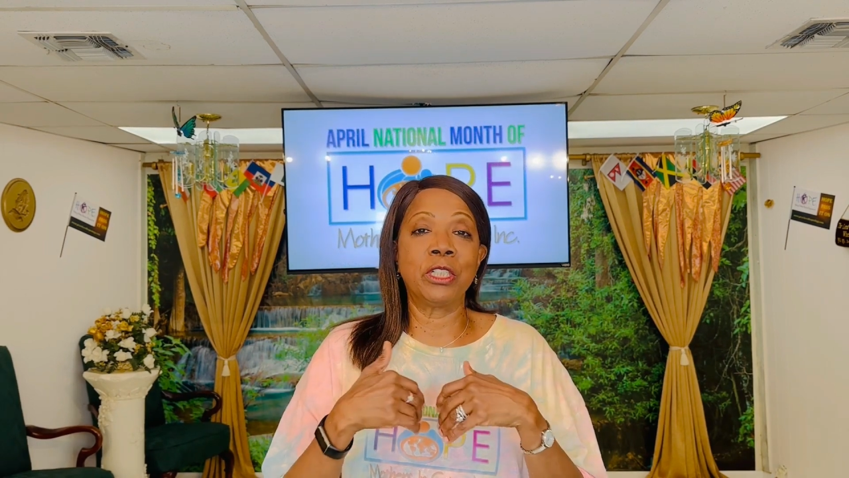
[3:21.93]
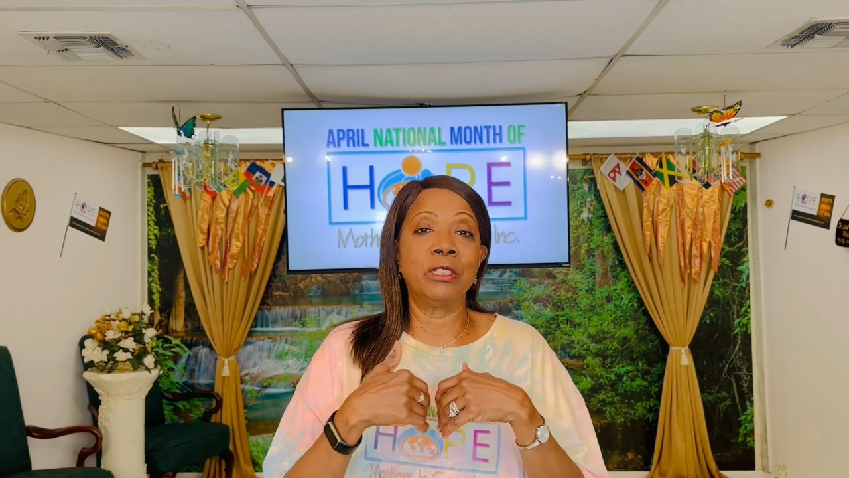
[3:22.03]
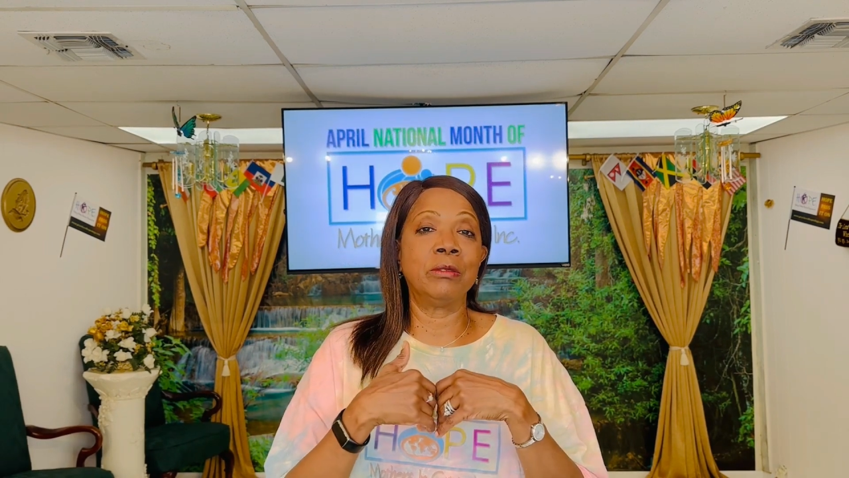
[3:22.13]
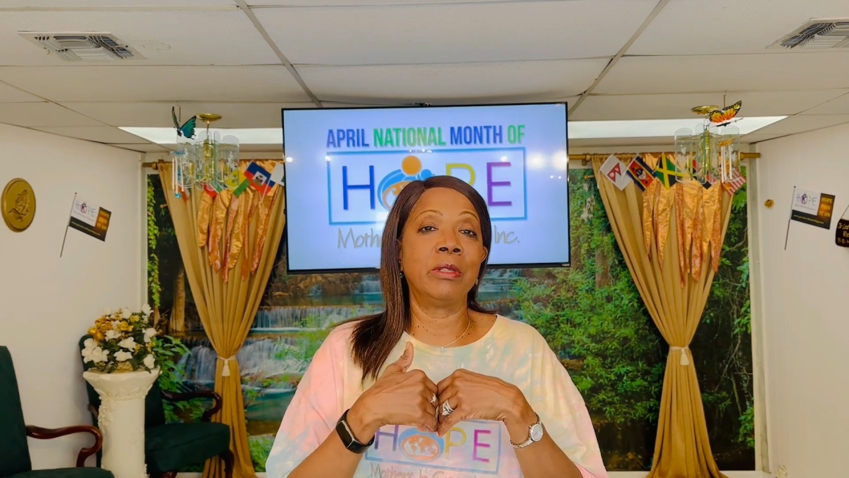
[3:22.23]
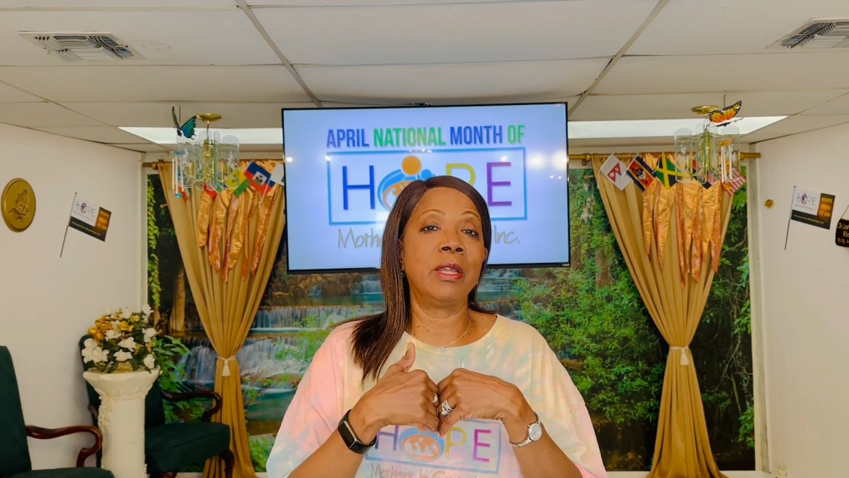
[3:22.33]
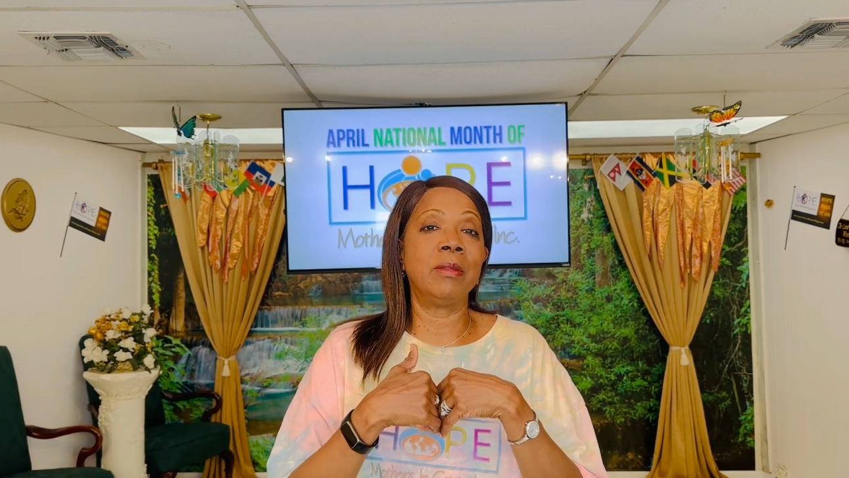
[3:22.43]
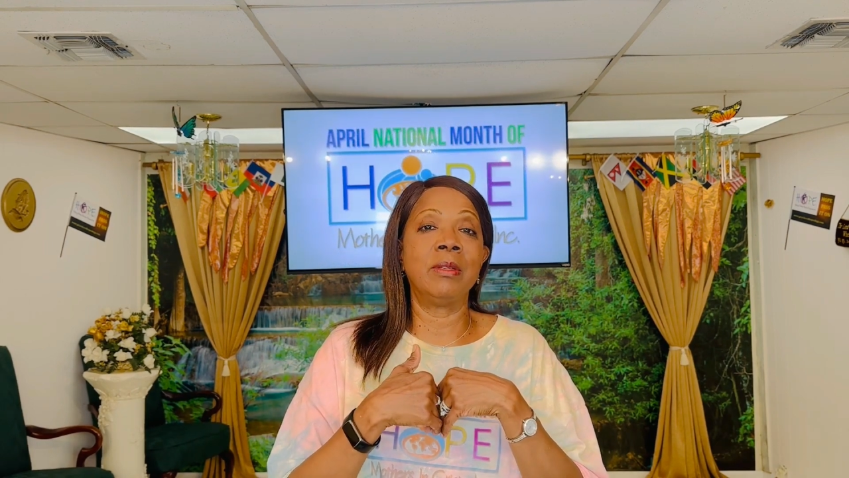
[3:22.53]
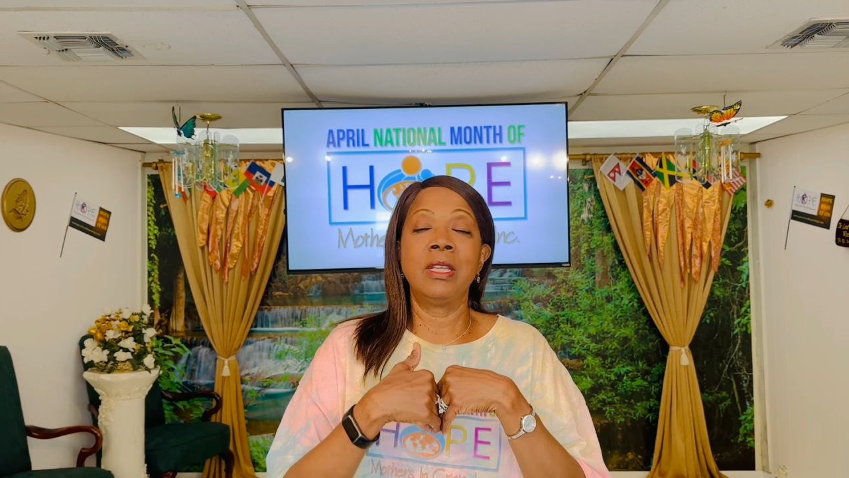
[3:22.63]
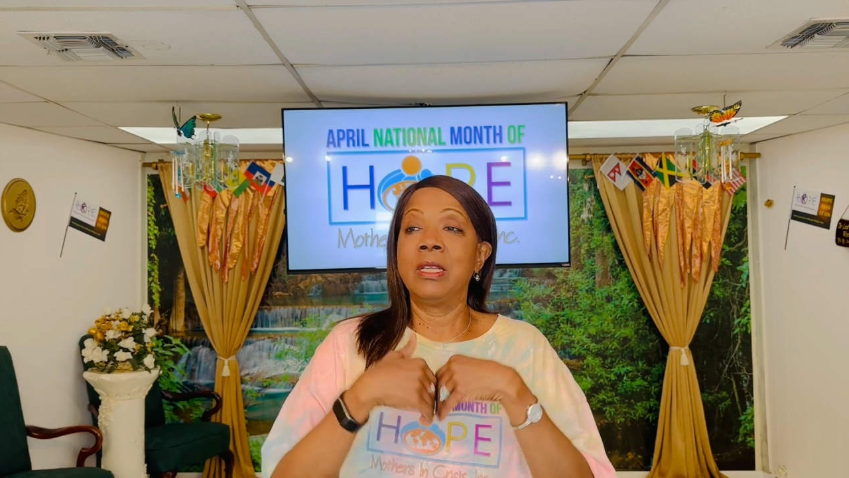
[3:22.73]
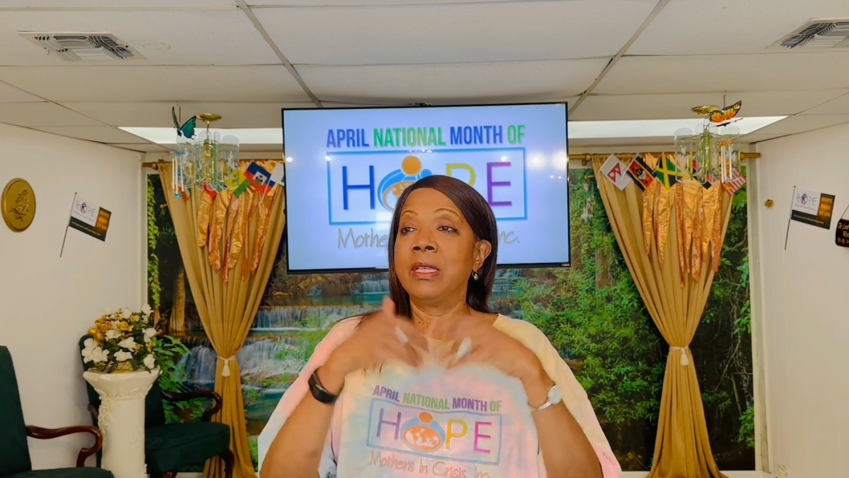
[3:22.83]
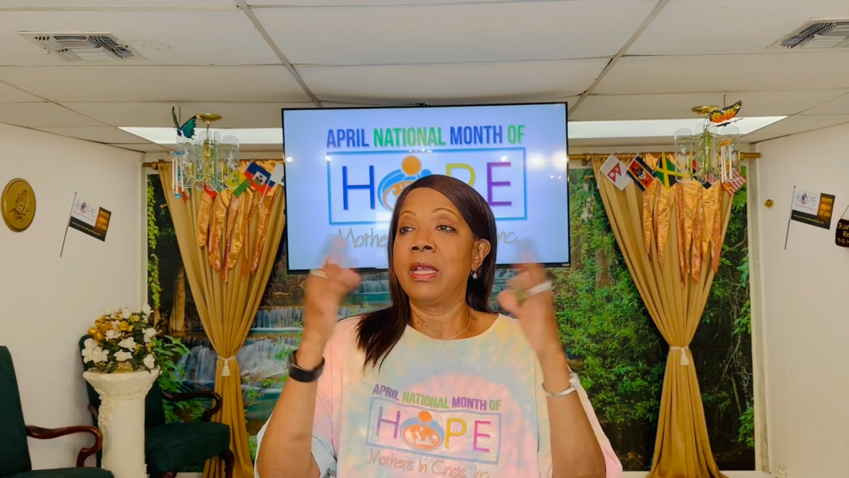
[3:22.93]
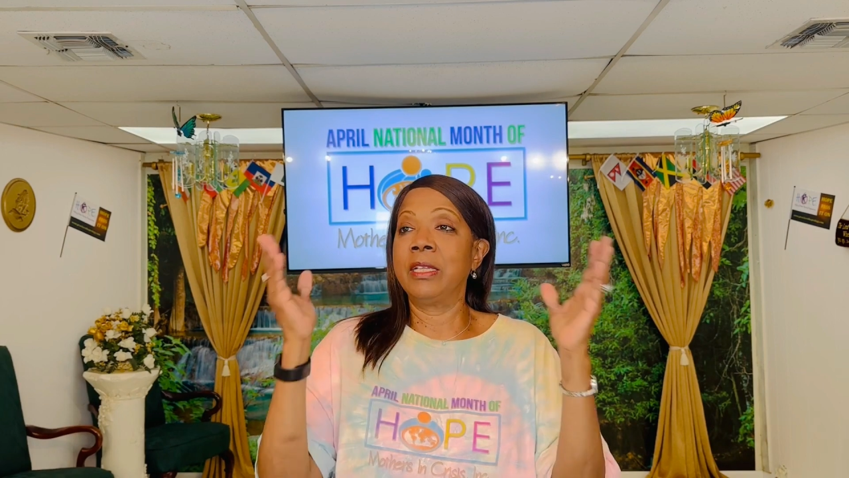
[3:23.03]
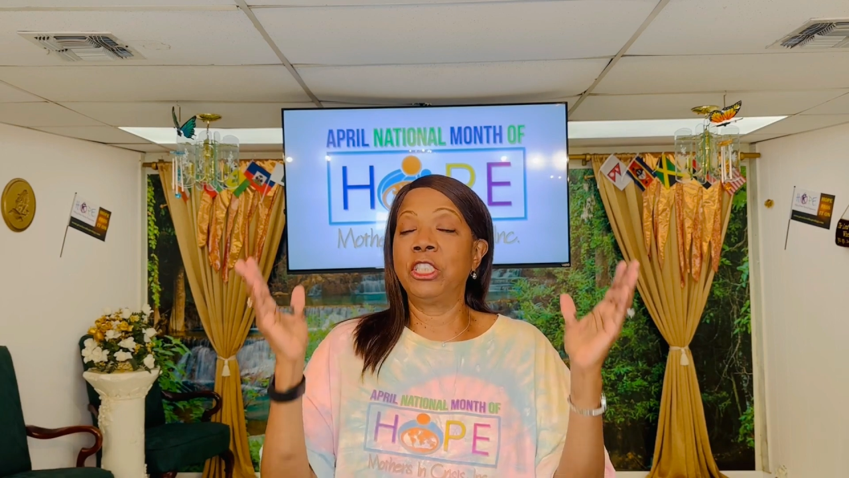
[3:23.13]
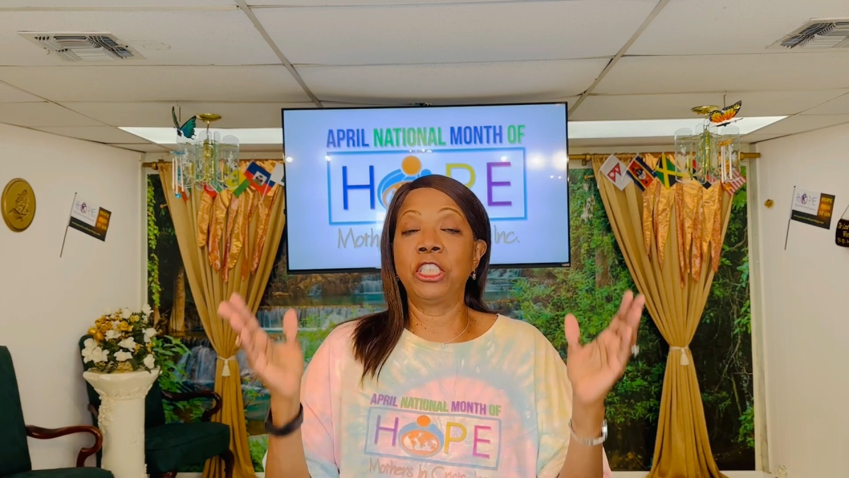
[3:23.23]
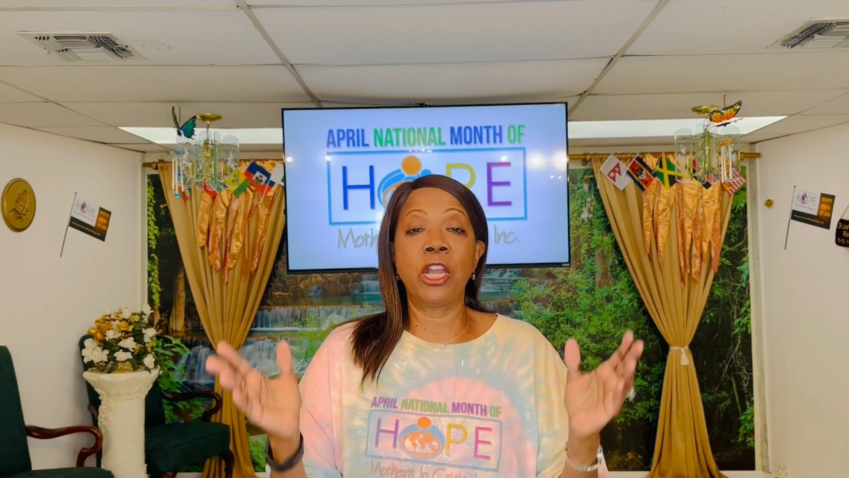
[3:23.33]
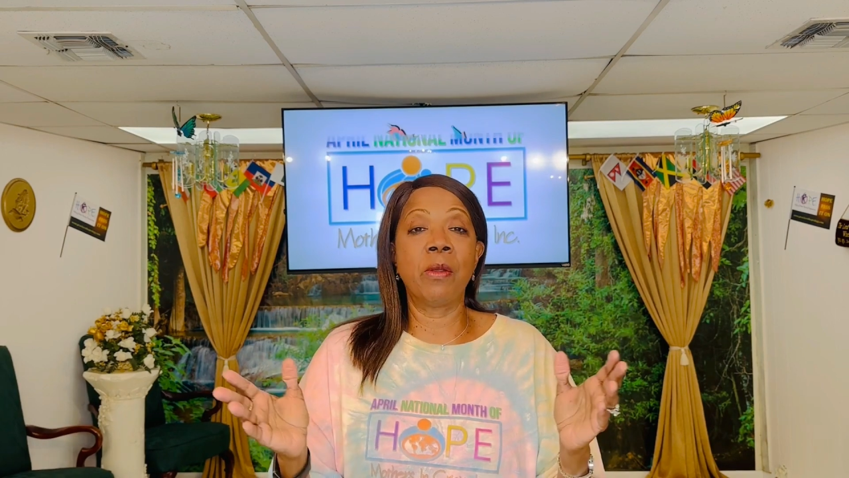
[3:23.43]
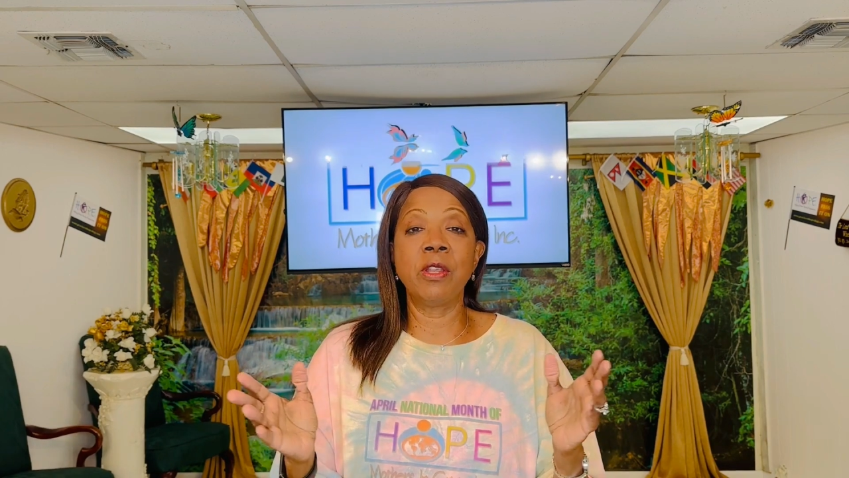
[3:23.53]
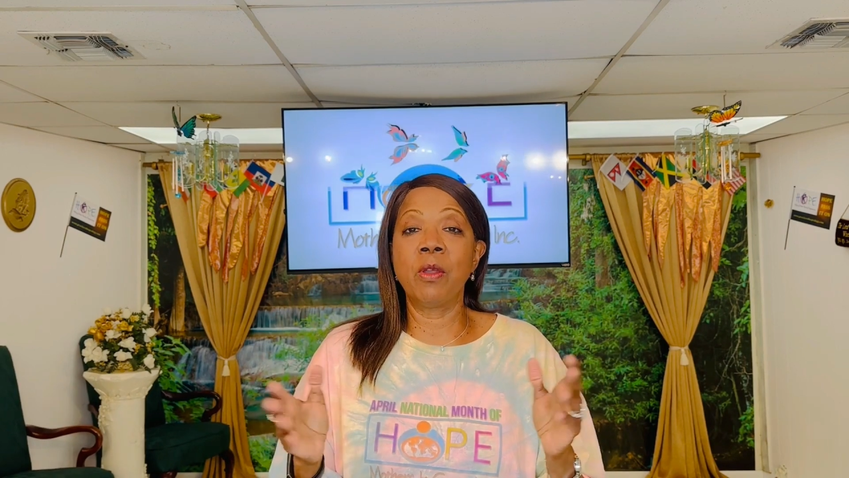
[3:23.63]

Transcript: and sharing